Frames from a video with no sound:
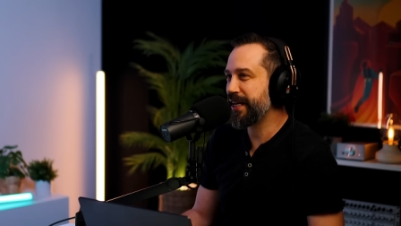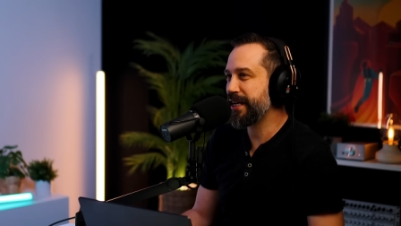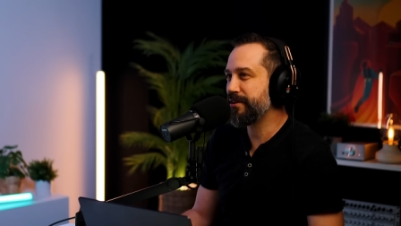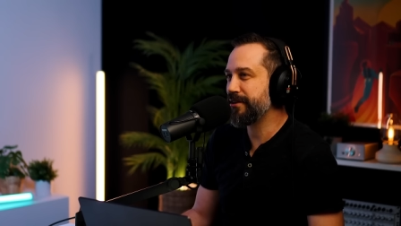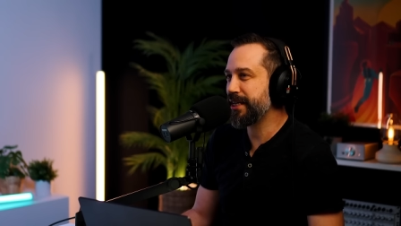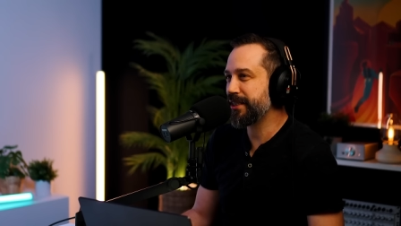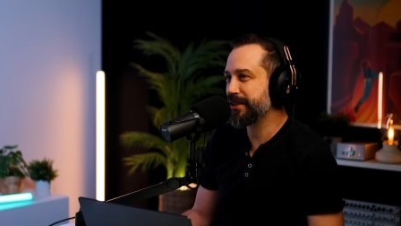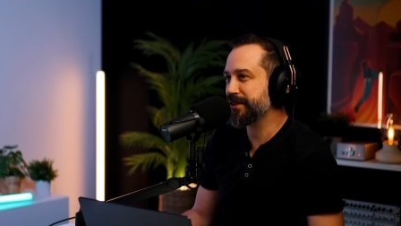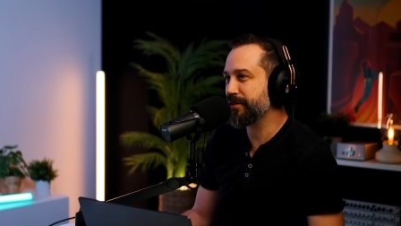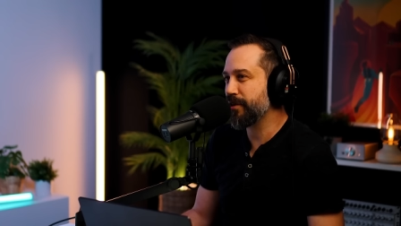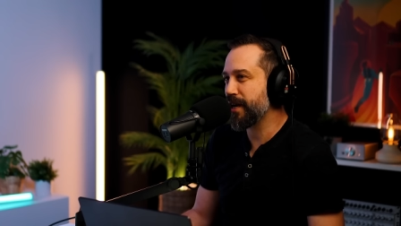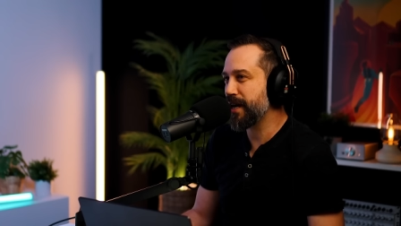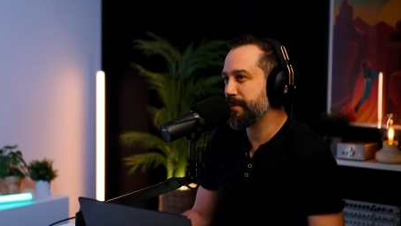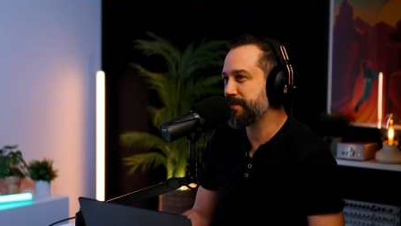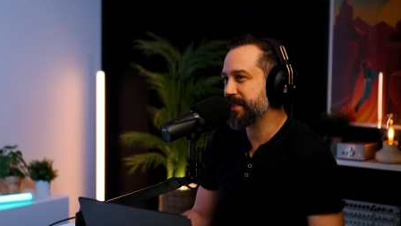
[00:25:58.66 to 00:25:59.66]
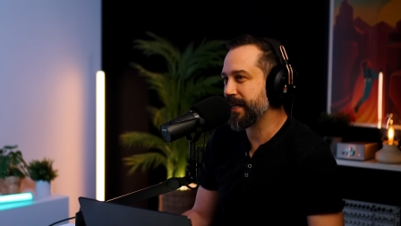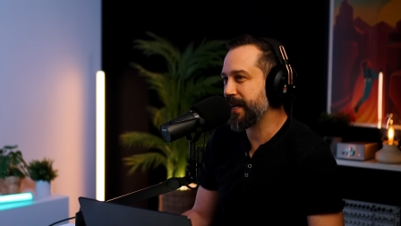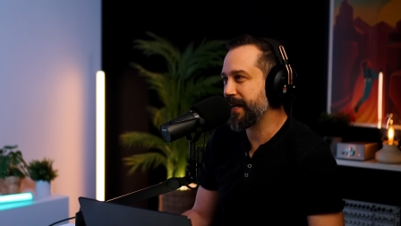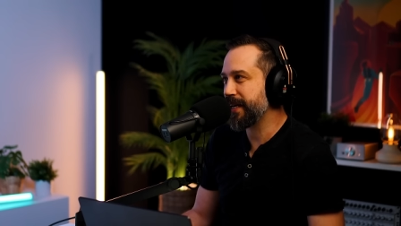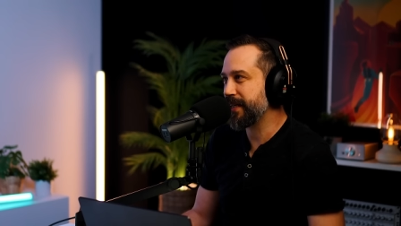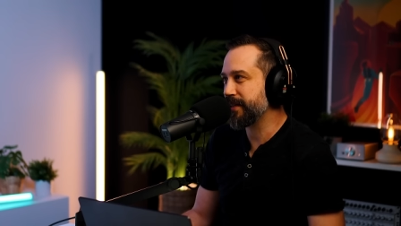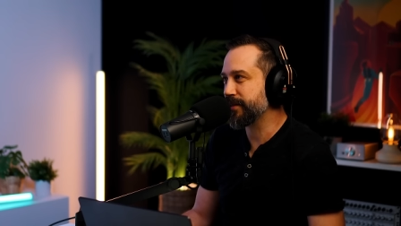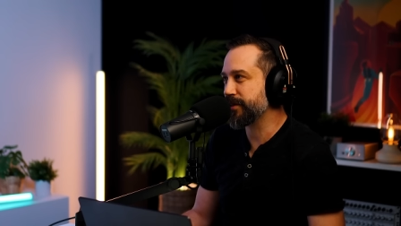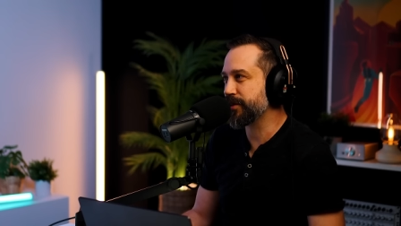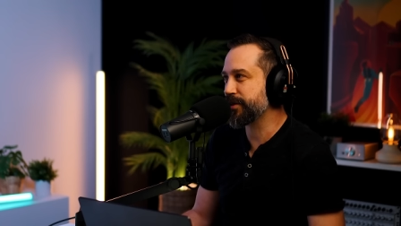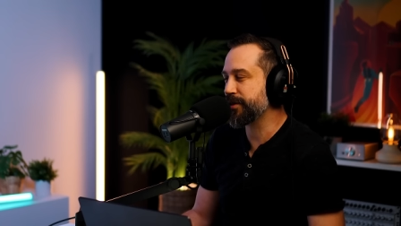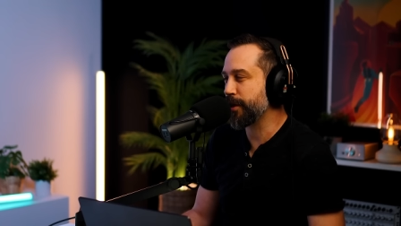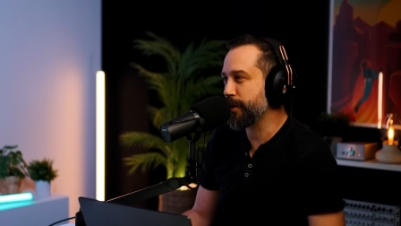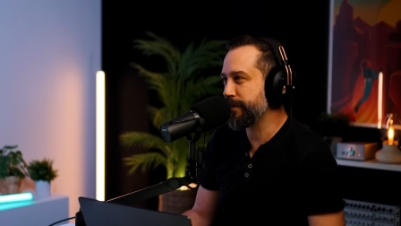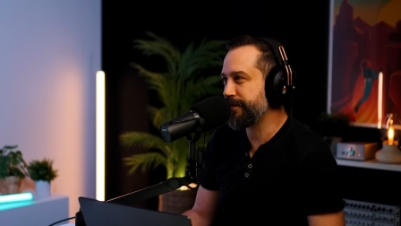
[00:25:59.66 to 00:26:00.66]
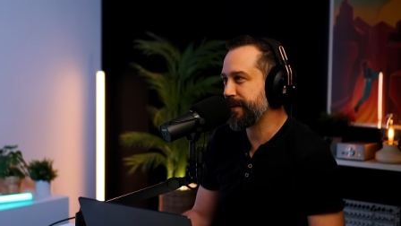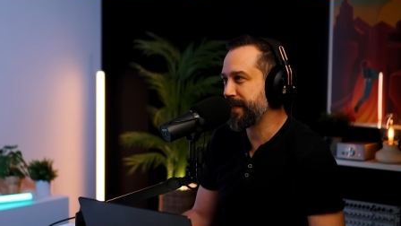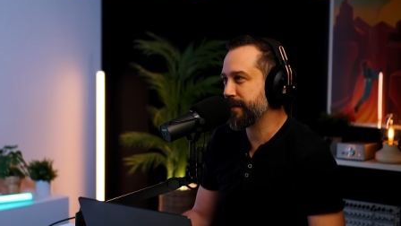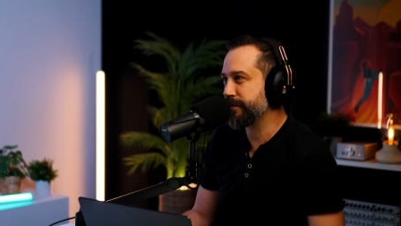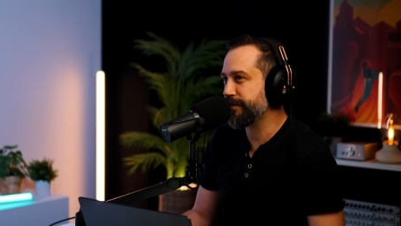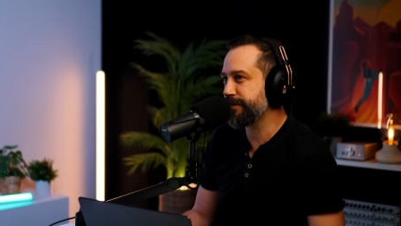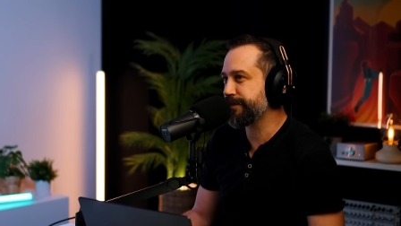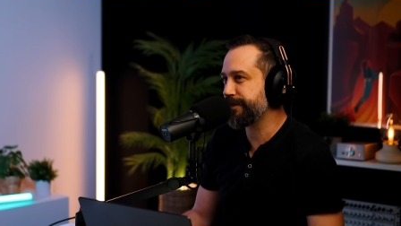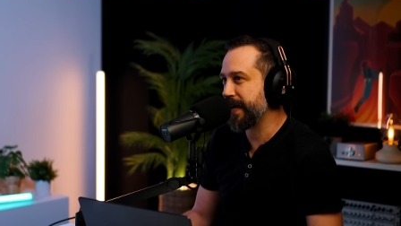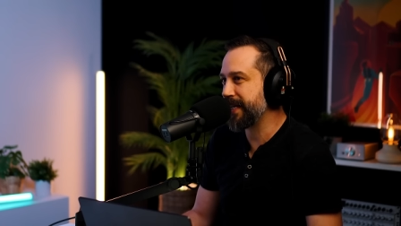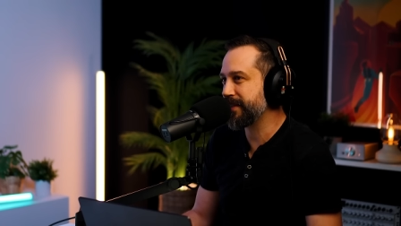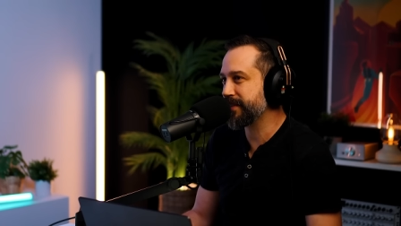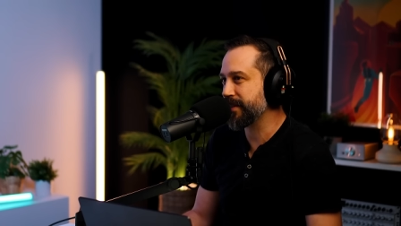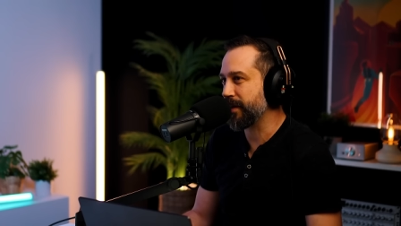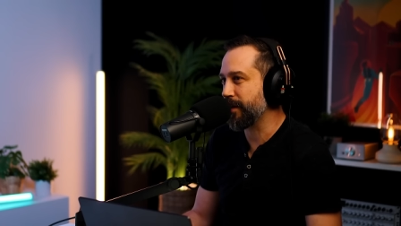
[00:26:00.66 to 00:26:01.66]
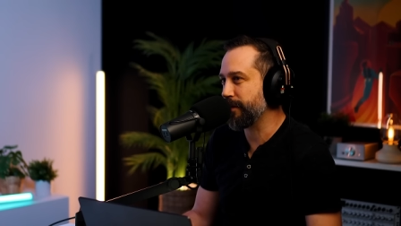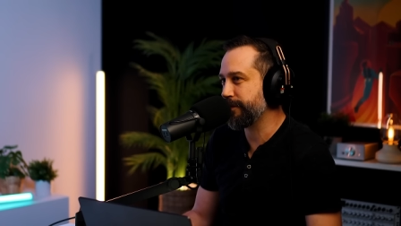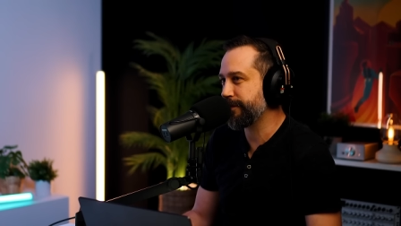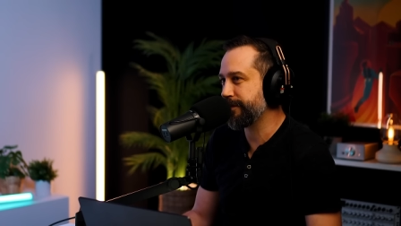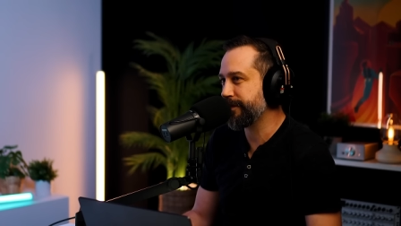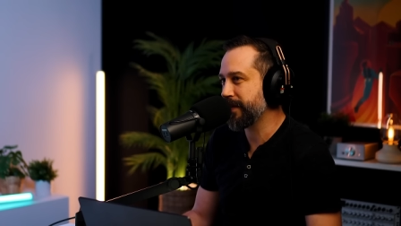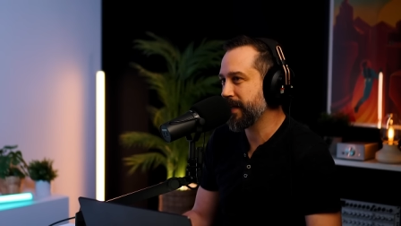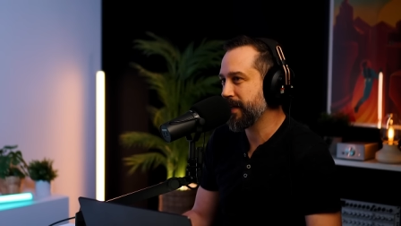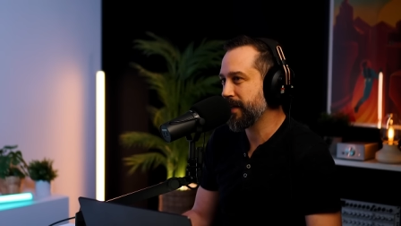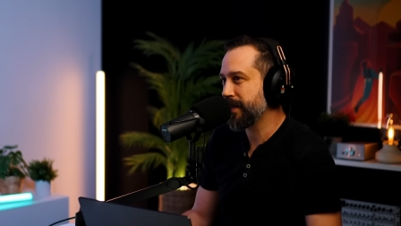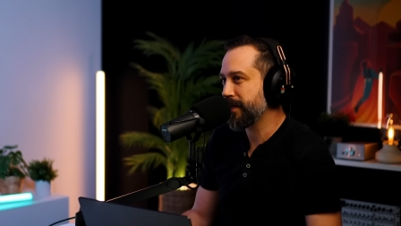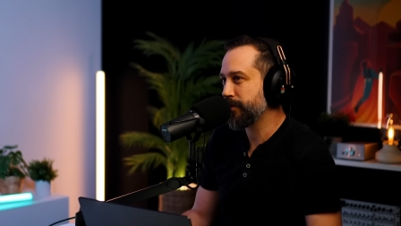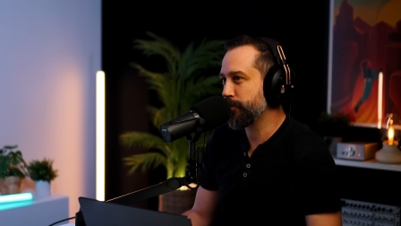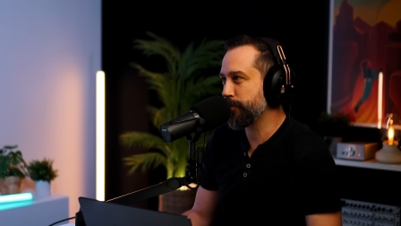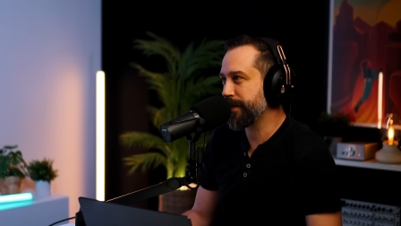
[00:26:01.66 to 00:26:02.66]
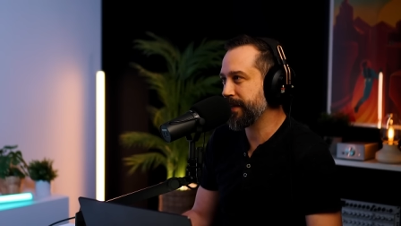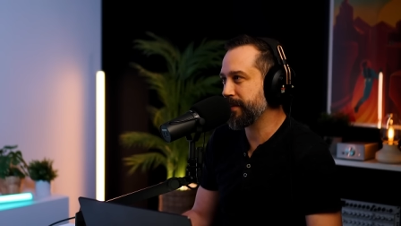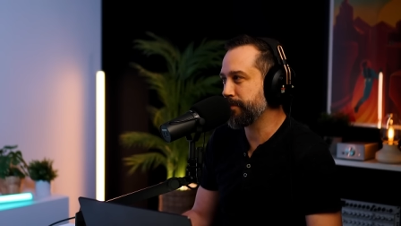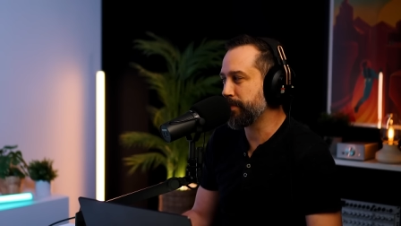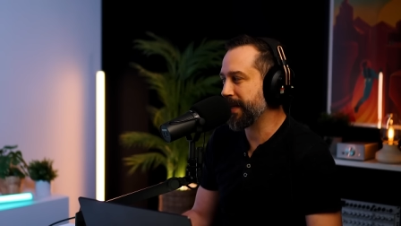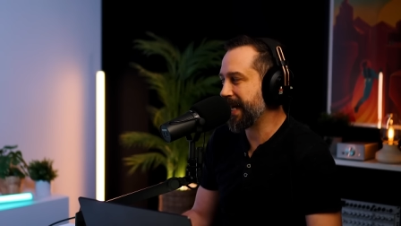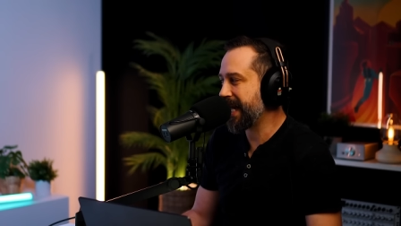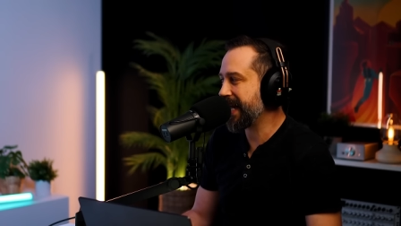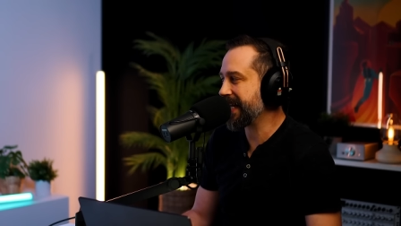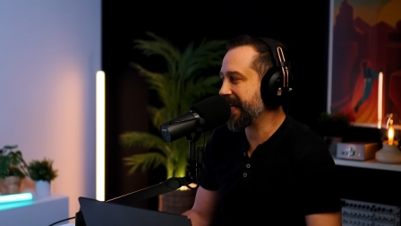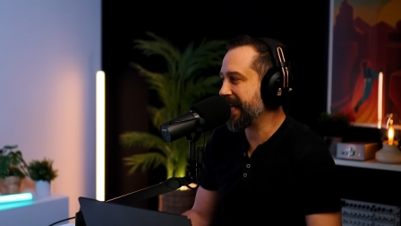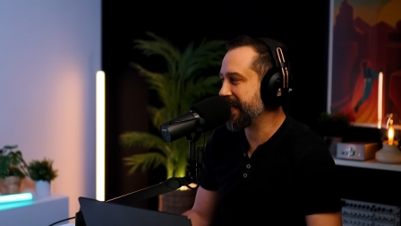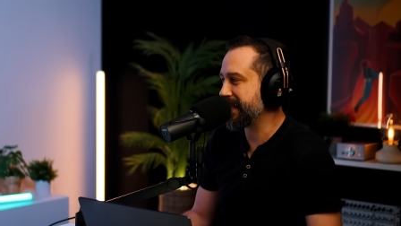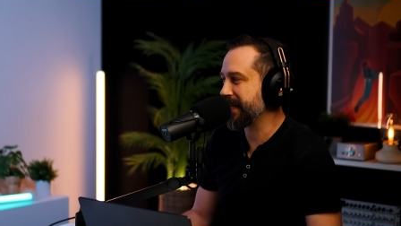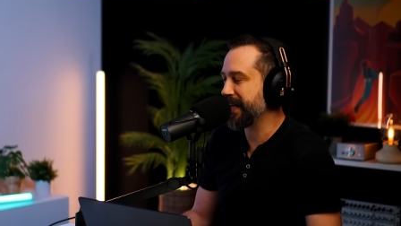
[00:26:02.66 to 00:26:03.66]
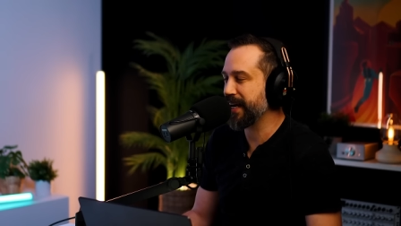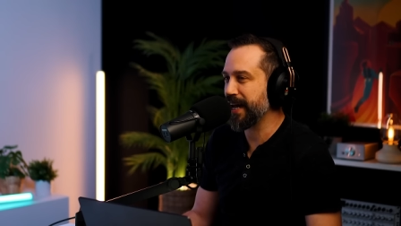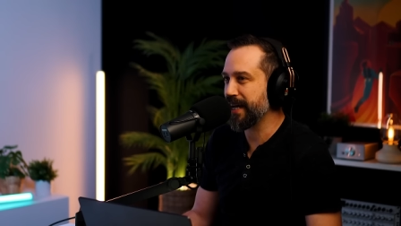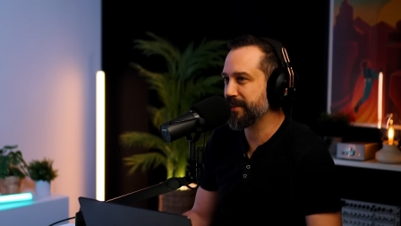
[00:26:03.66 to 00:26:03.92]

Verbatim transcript: here he describes a Soviet face-off with black alien